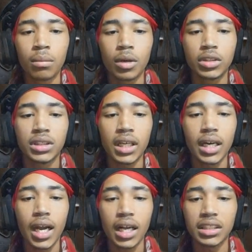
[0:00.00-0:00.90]

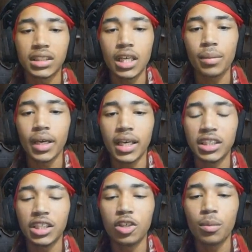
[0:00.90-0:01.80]
Ochida, Nakashima, and
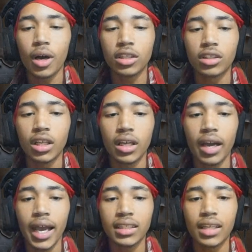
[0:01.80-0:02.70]
Kishinuma all turned
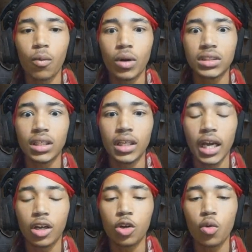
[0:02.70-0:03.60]
their heads at once to look
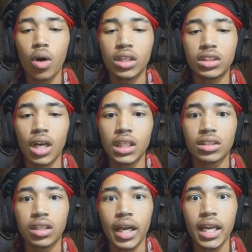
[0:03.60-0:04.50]
at Kuon, jaws
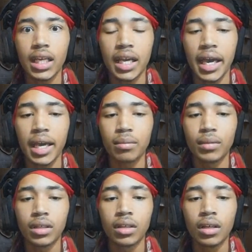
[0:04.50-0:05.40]
slightly agape.
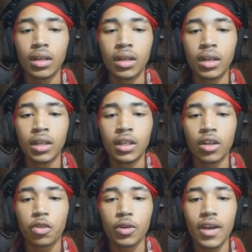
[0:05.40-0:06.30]

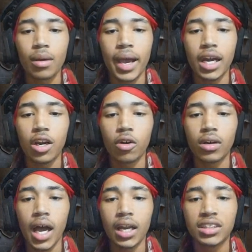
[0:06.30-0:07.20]
The three of them had no
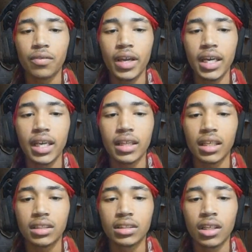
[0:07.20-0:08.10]
knowledge of any of
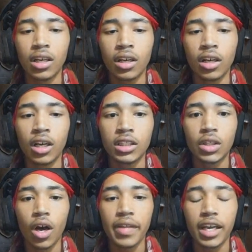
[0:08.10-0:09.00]
this,
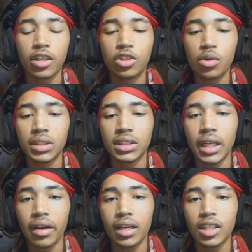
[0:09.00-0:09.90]
so all they could do was
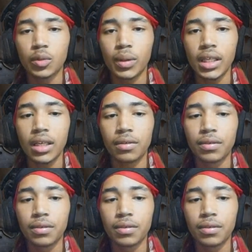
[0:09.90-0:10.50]
stare in disbelief.